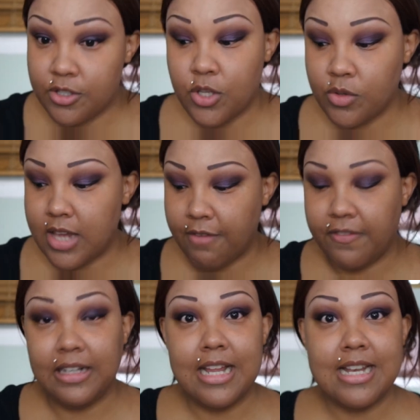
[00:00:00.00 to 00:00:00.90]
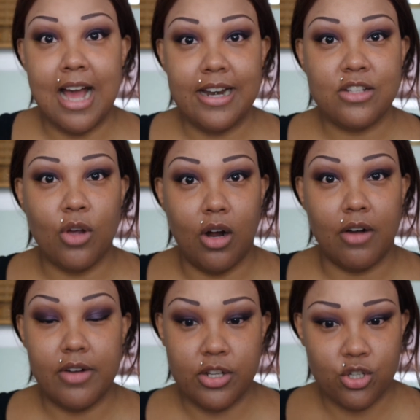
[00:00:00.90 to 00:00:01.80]
So definitely not as
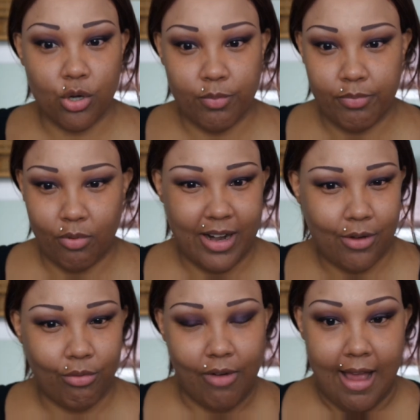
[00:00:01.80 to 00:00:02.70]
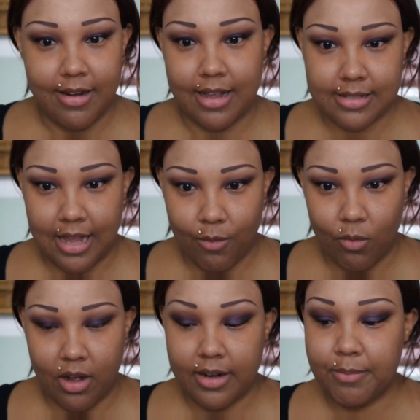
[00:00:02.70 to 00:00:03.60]
orange or brick red as I
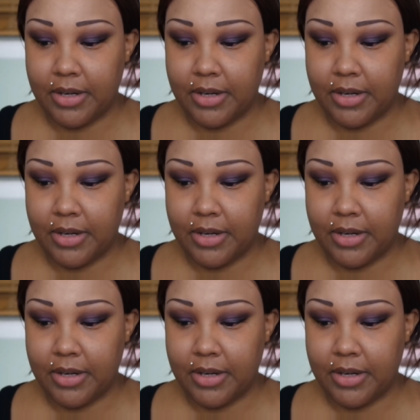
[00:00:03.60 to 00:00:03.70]
want it.